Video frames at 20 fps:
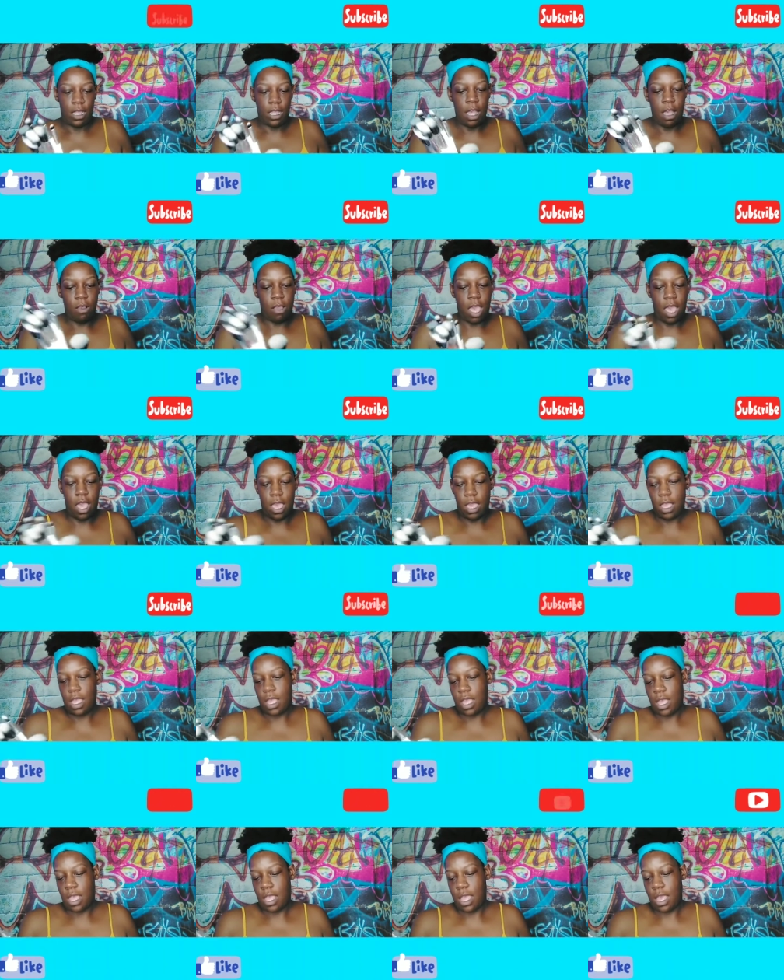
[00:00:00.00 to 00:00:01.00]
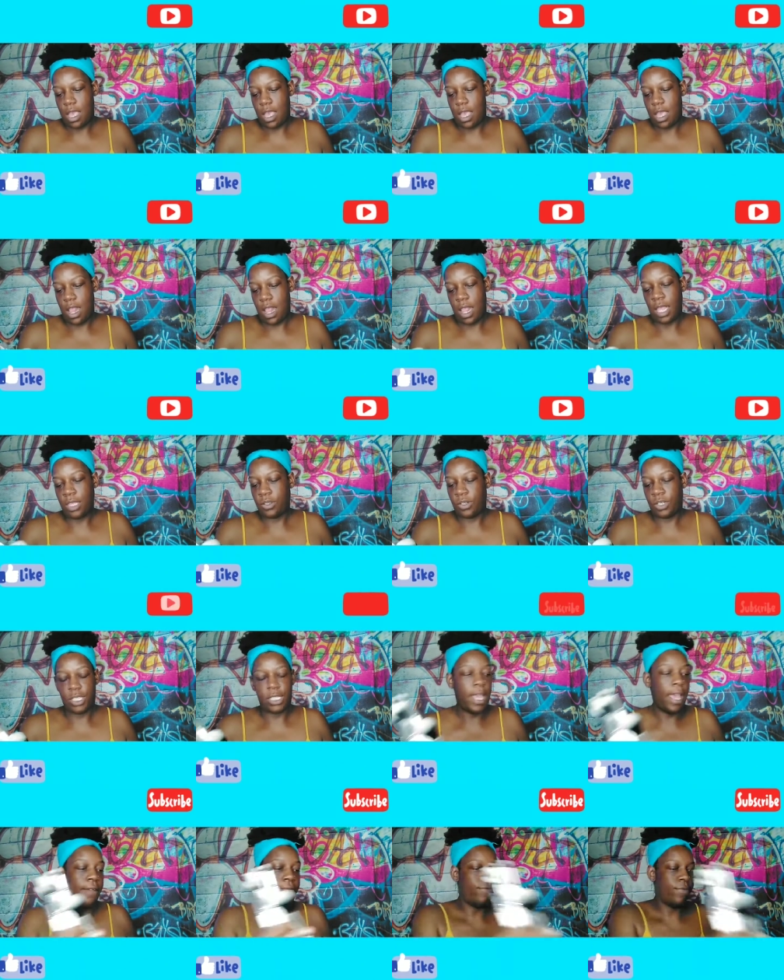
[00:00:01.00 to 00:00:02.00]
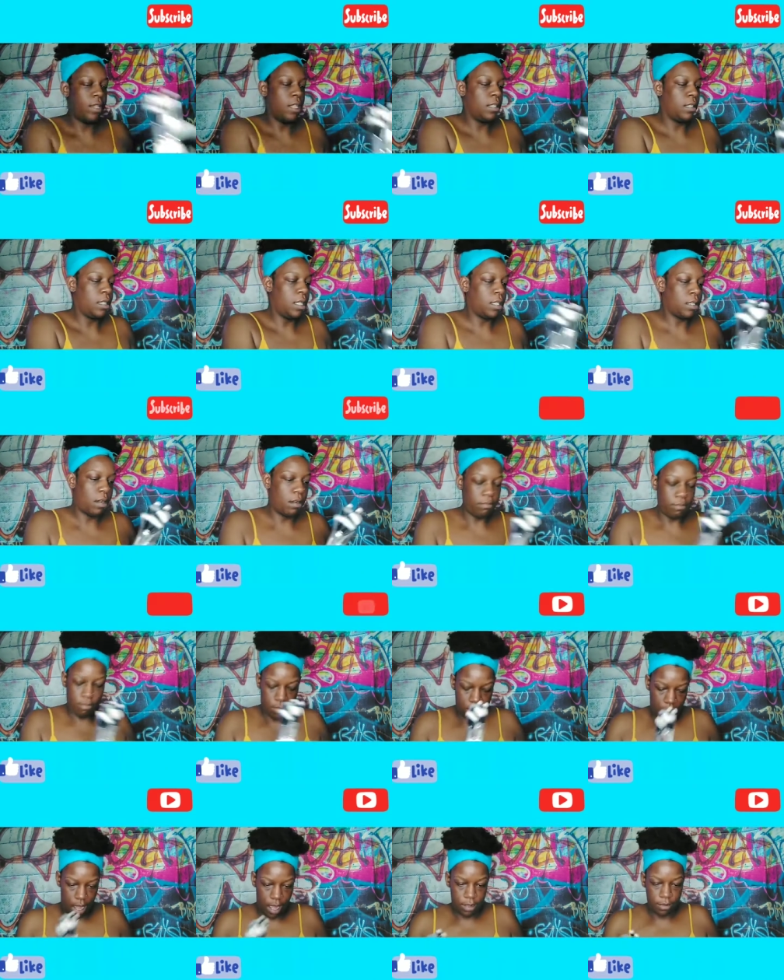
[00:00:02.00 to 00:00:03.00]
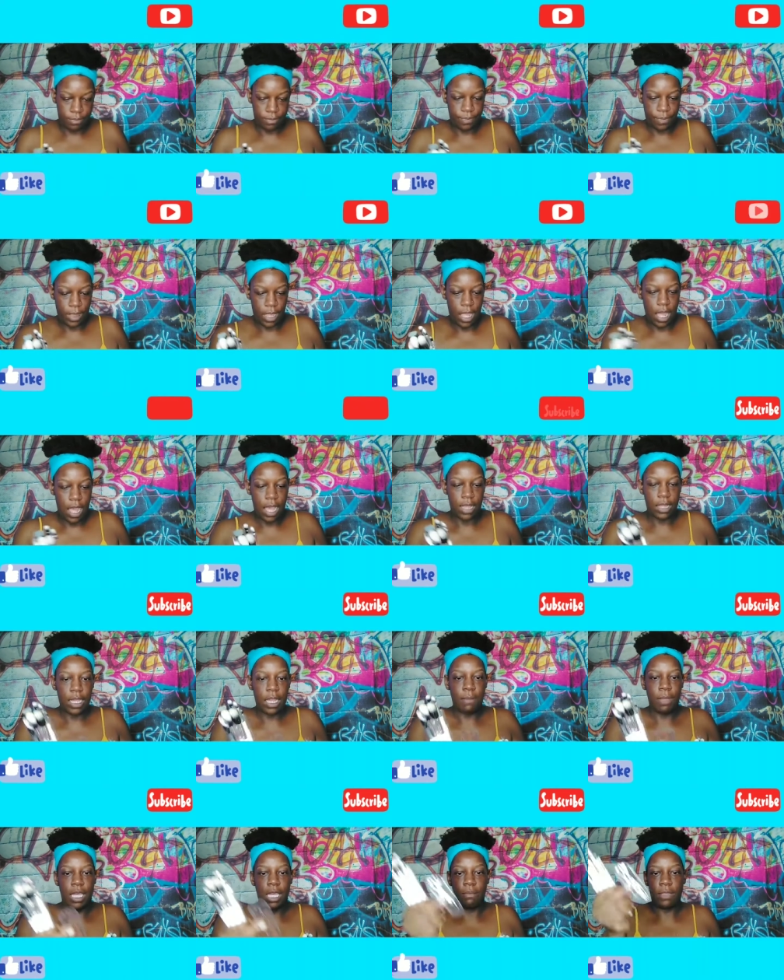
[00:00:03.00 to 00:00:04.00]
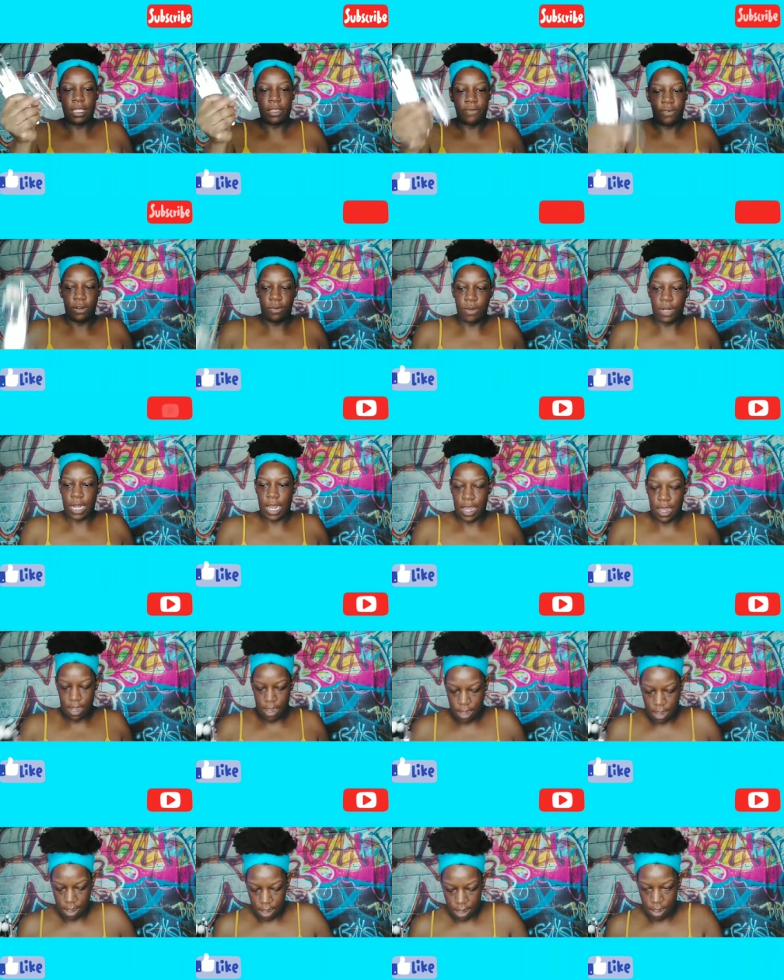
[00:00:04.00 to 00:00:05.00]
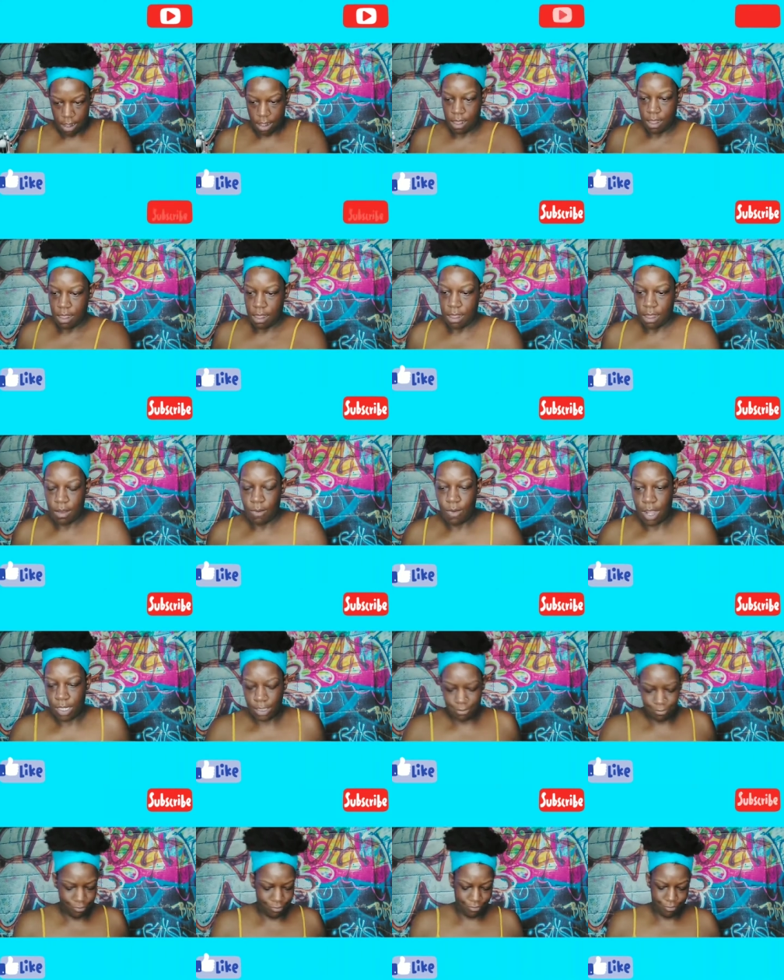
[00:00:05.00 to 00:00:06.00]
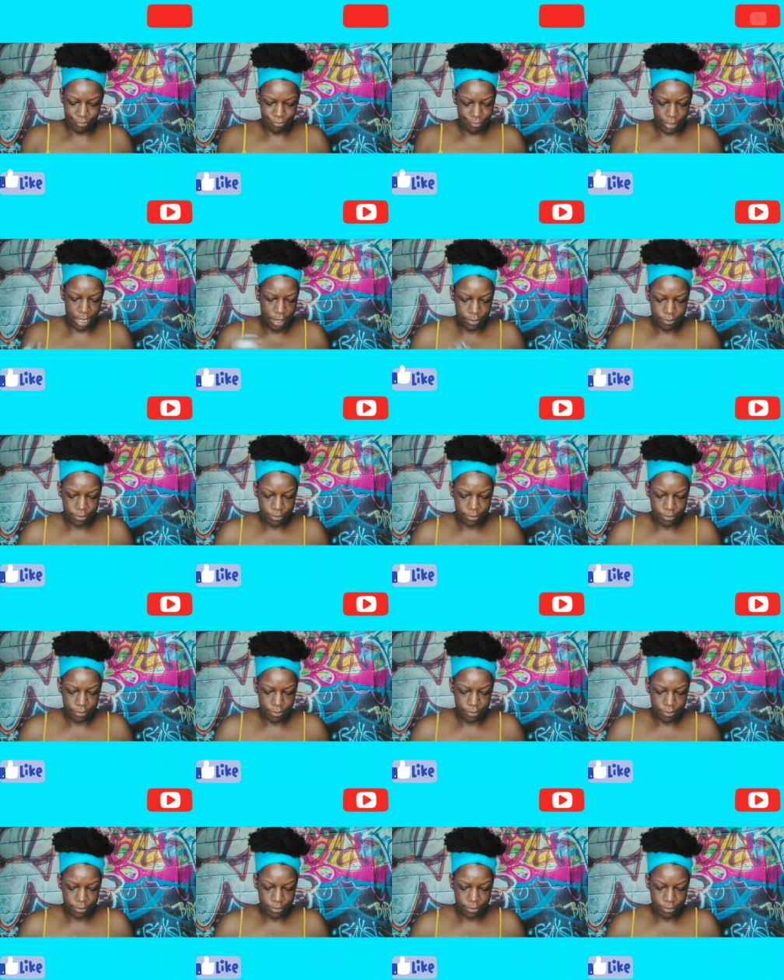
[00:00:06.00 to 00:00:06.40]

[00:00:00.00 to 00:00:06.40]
Okay. These are just F. These are, yeah. I am going to keep this for when I wash off.